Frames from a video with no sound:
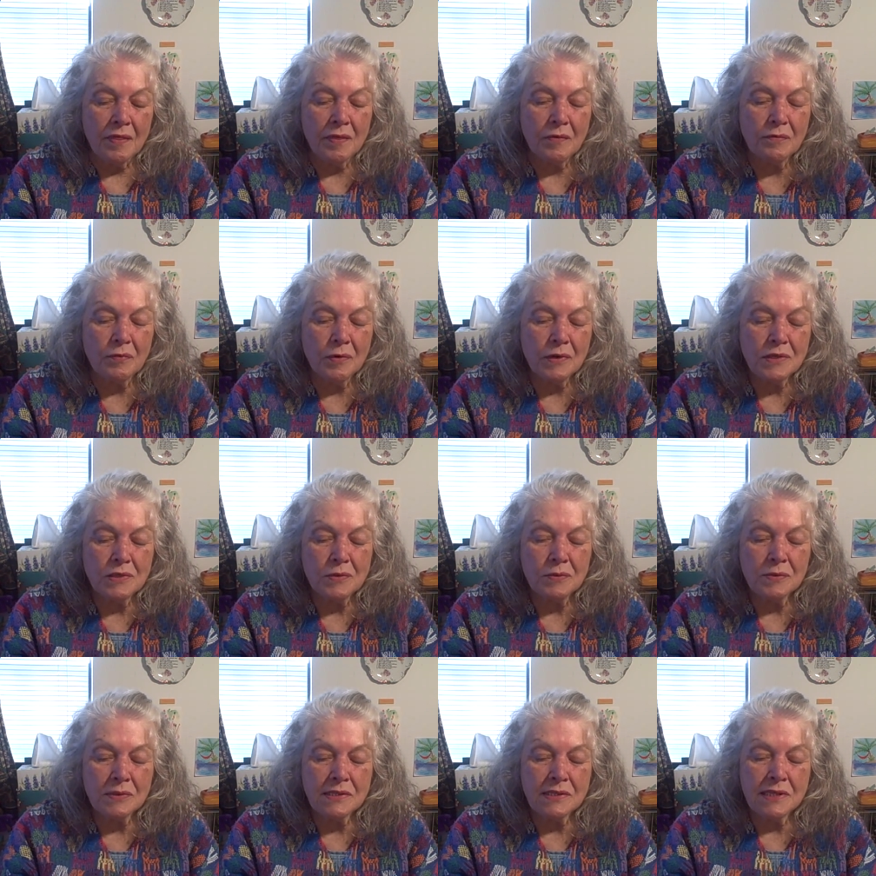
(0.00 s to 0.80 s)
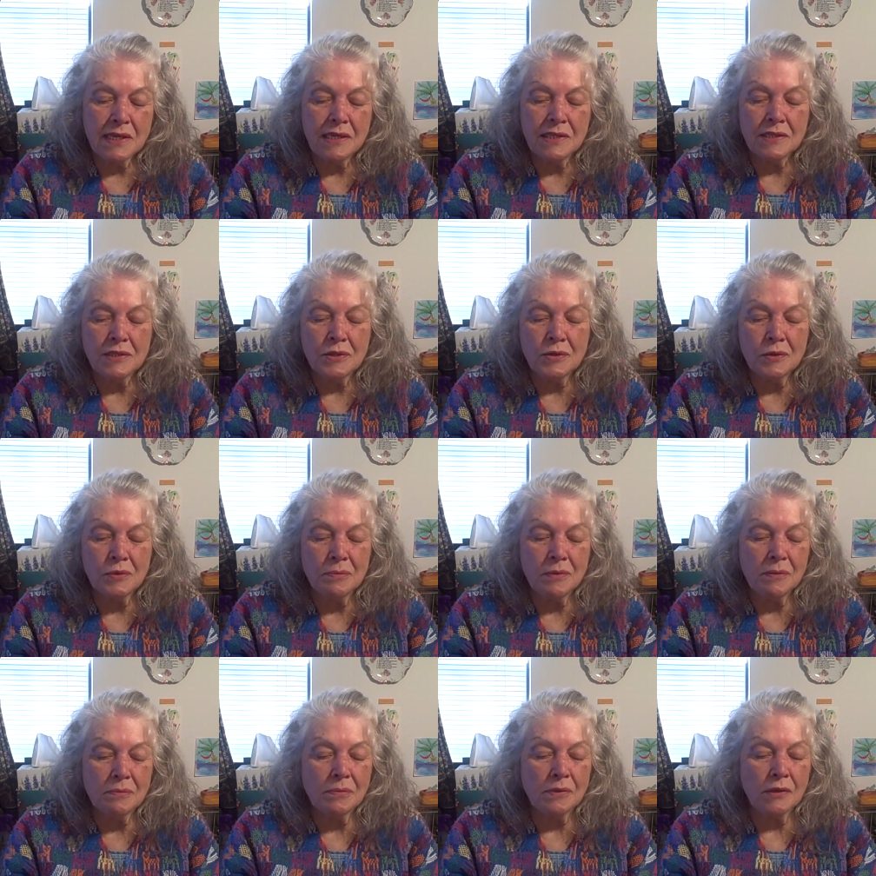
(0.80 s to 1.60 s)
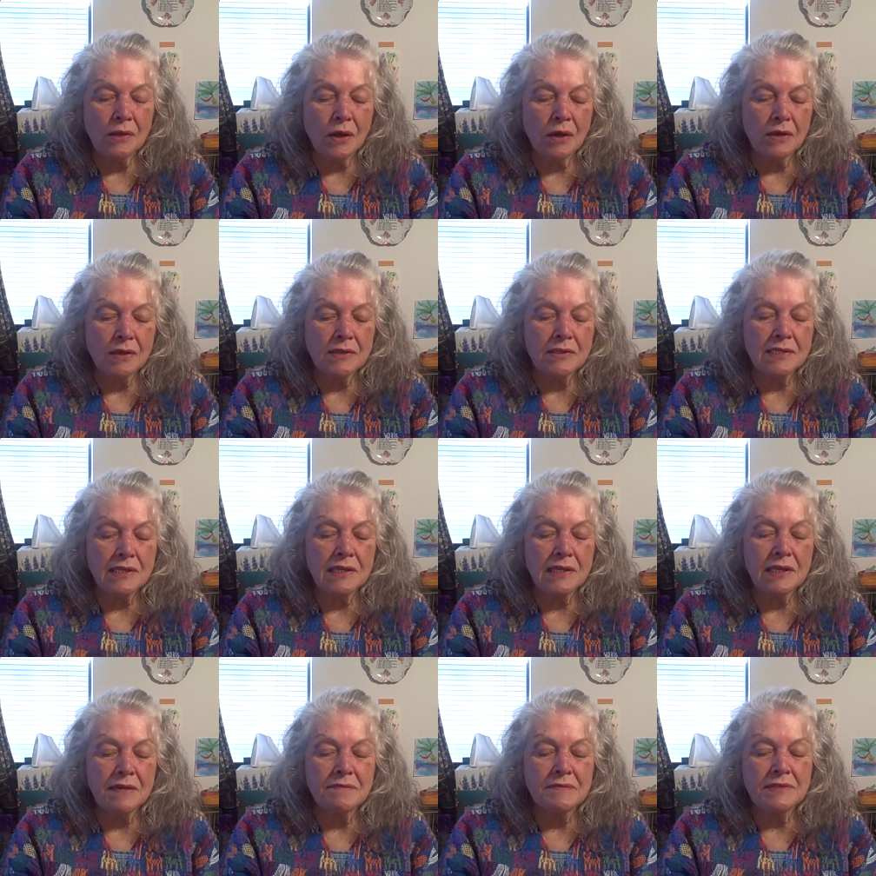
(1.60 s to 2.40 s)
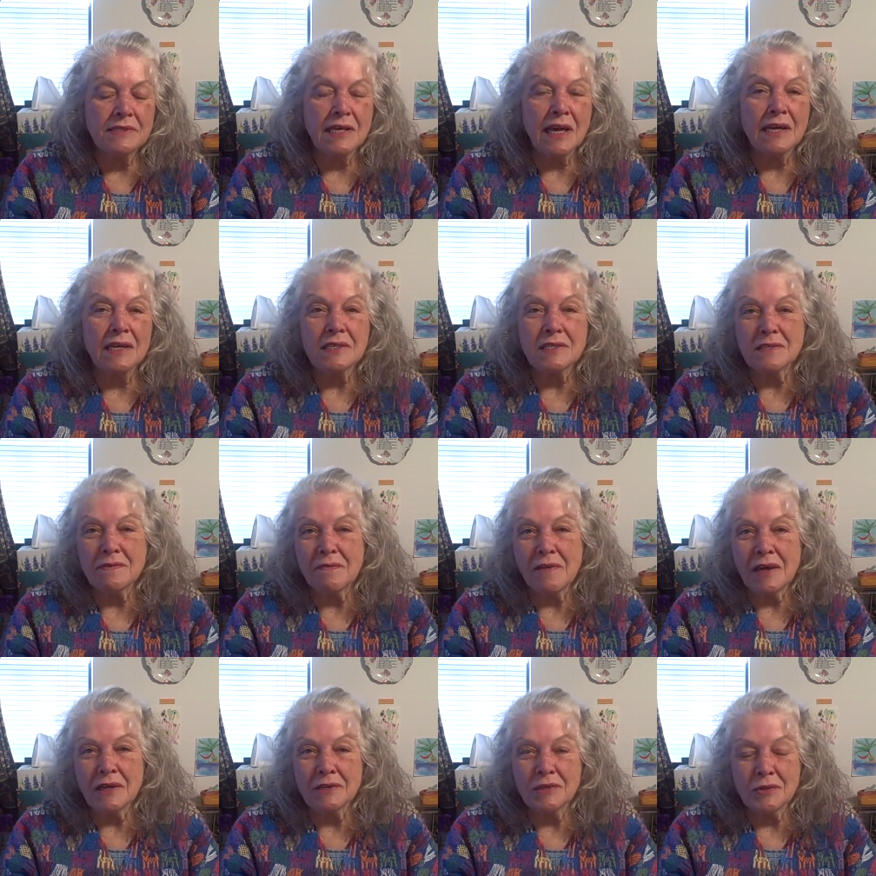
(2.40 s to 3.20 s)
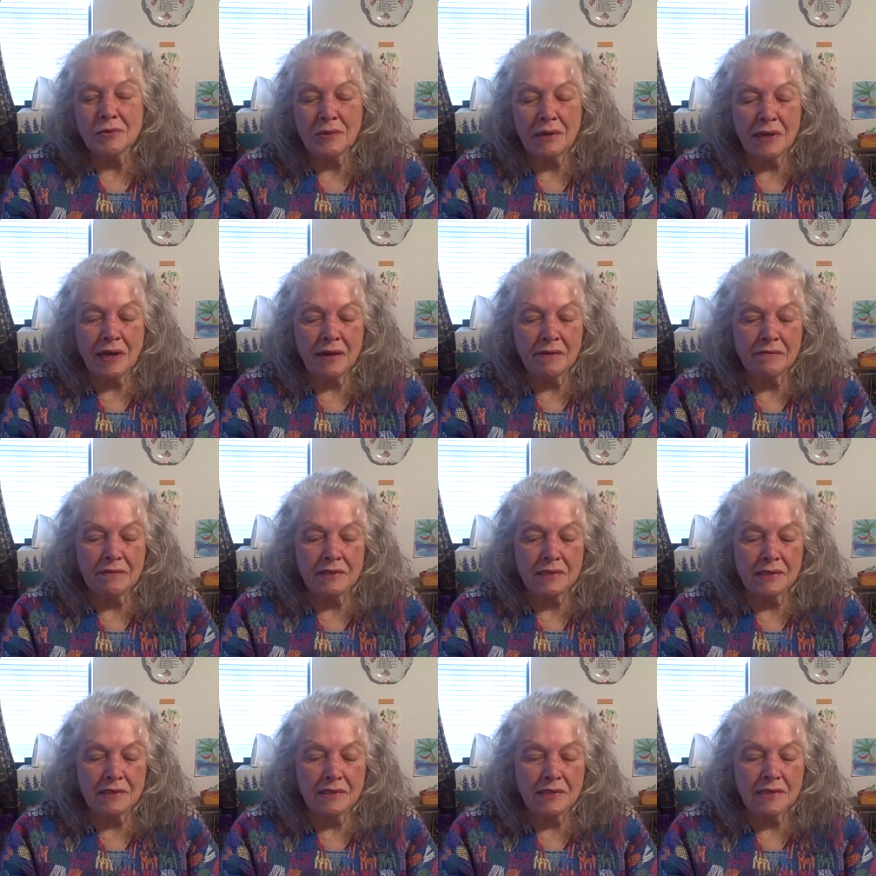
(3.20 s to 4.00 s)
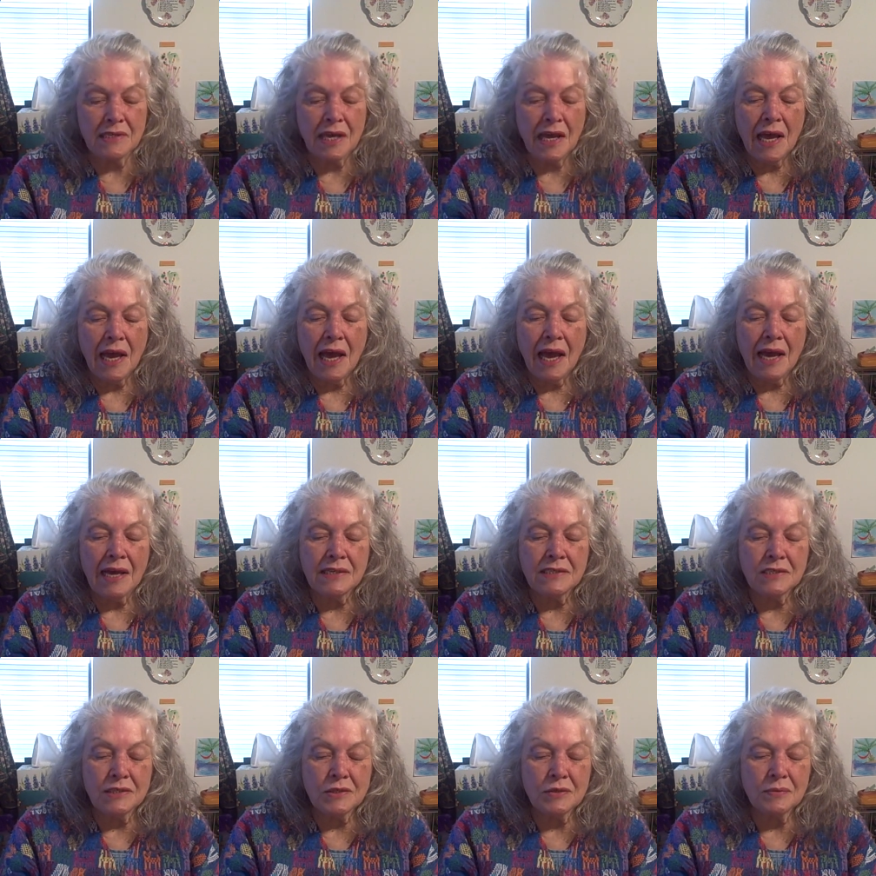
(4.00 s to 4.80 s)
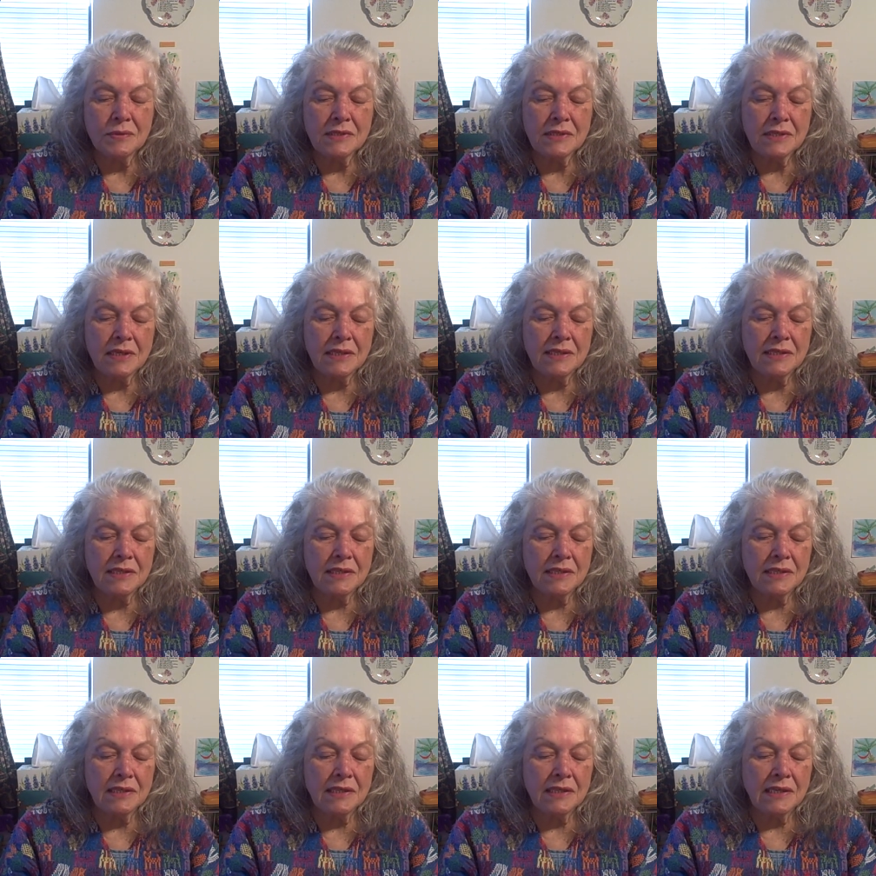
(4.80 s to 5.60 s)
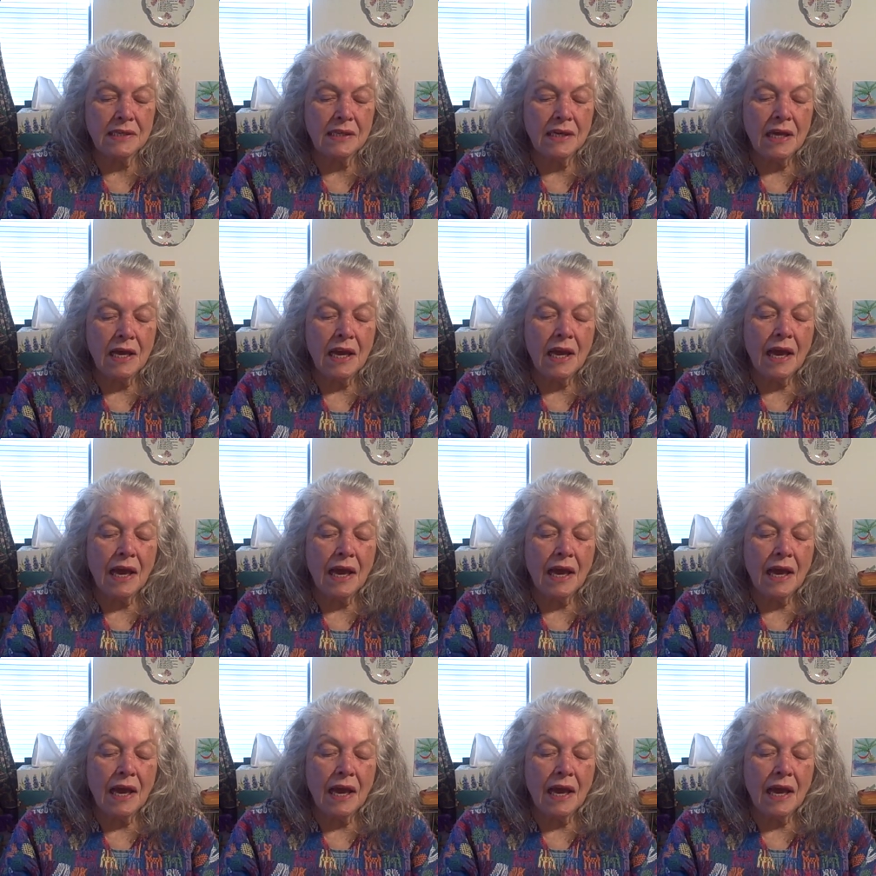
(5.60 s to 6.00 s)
The voice will say to whom it belongs and give satisfactory evidence as to its identity,